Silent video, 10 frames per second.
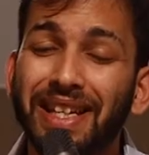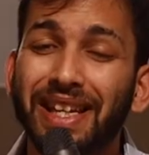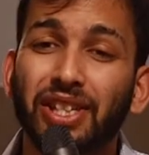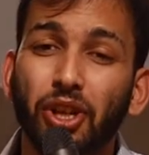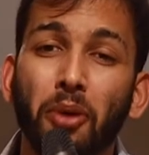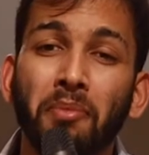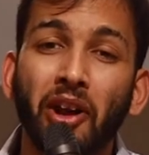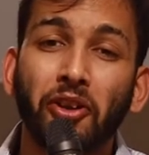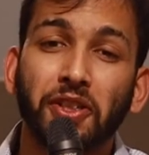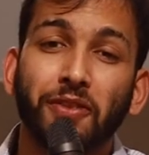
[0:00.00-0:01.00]
years ago,
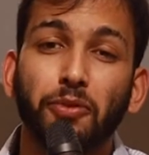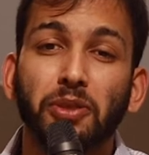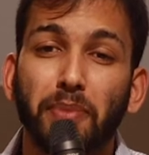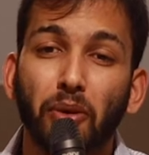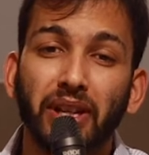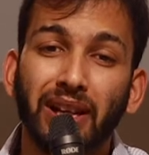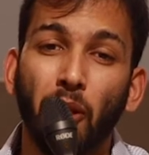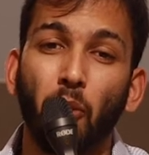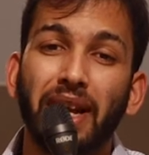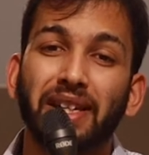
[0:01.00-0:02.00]
Microsoft was building
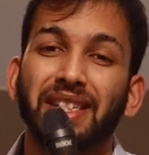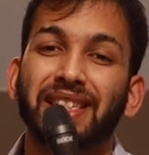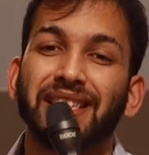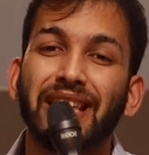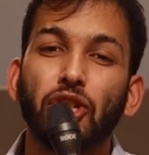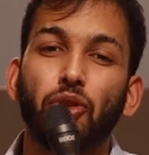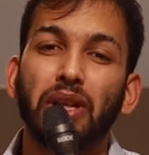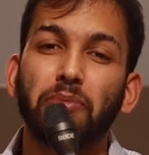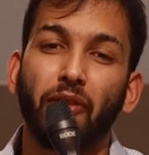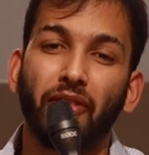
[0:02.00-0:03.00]
a way to
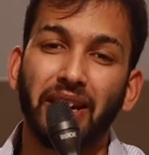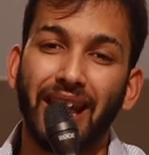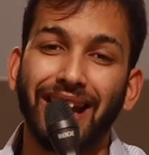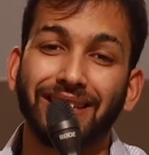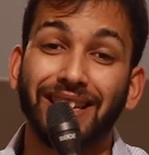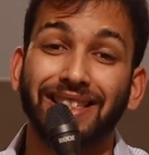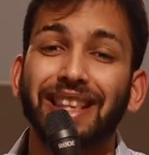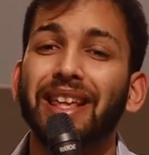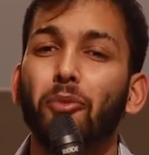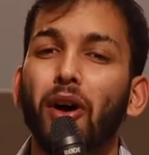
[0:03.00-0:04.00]
centrally provide access,
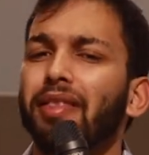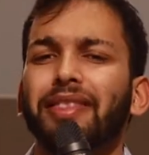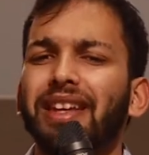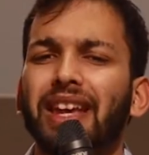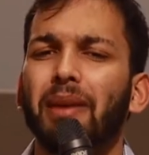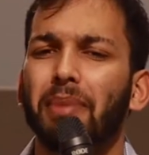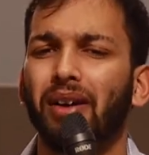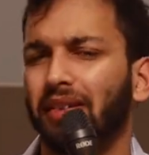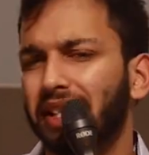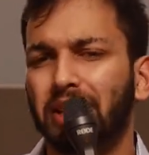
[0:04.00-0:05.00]
and they weren't thinking
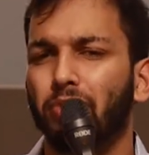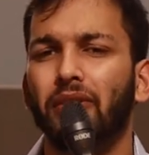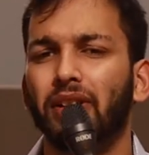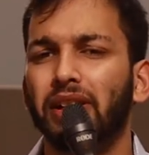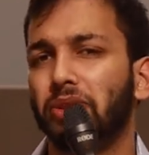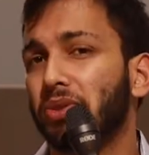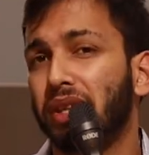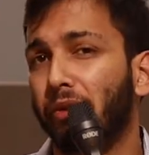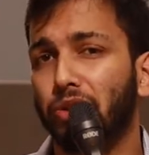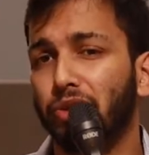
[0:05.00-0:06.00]
about least privilege or zero